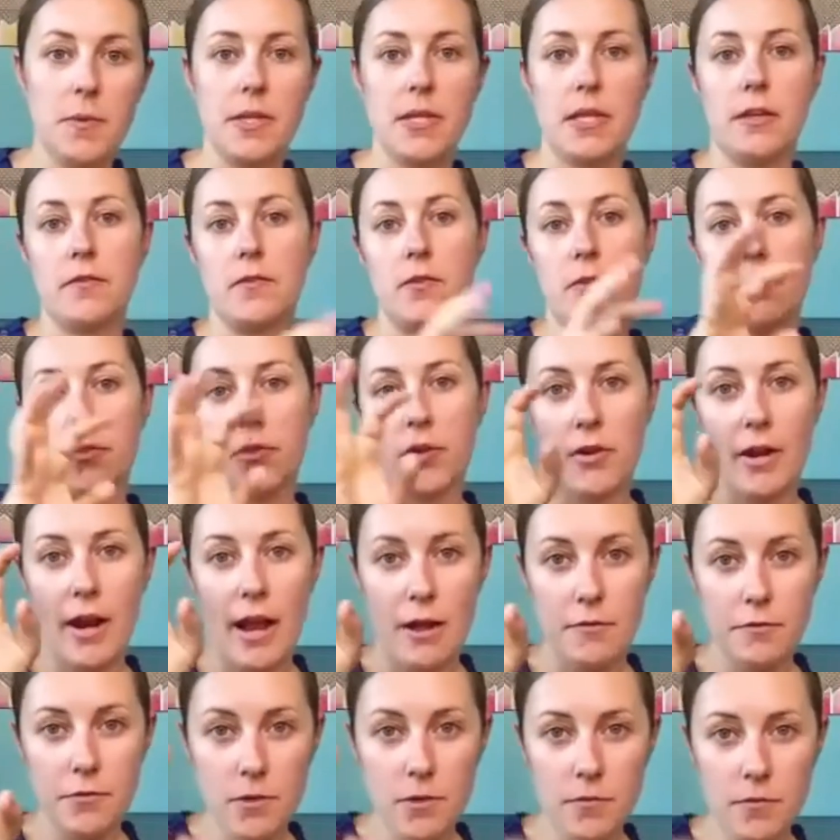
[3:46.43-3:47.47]
what level they're
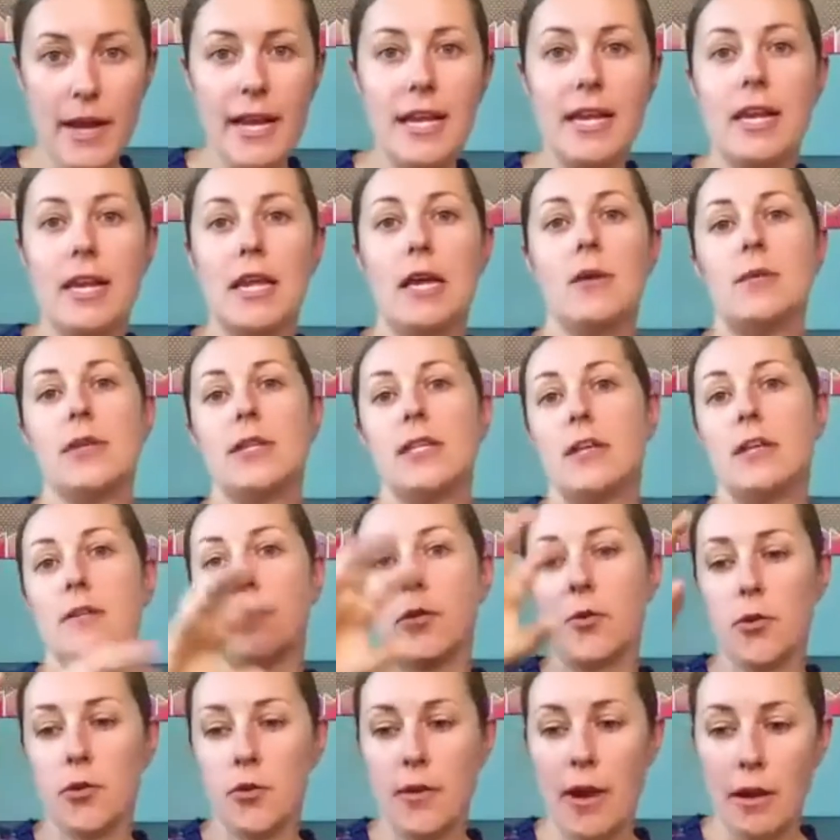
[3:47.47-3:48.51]
at for writing, what
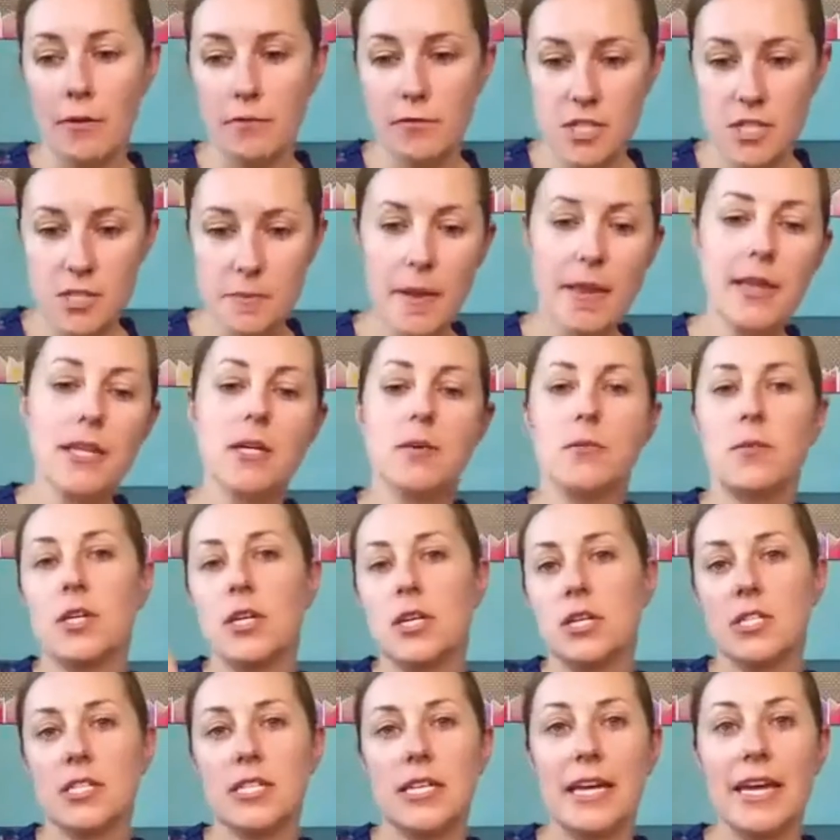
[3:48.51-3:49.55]
level they're at for spelling
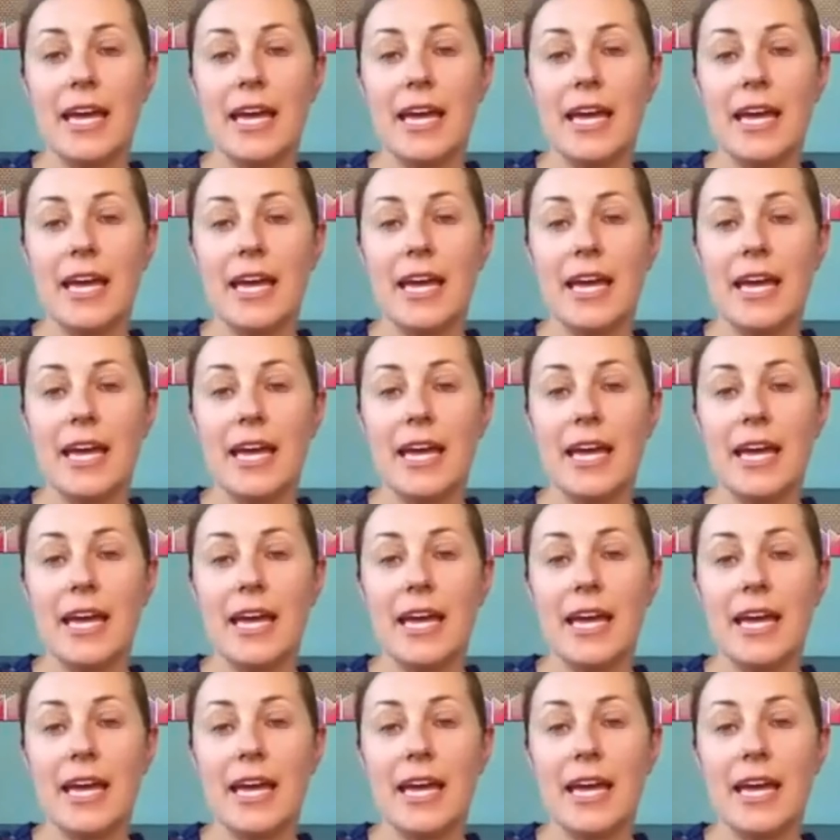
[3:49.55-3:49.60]
words.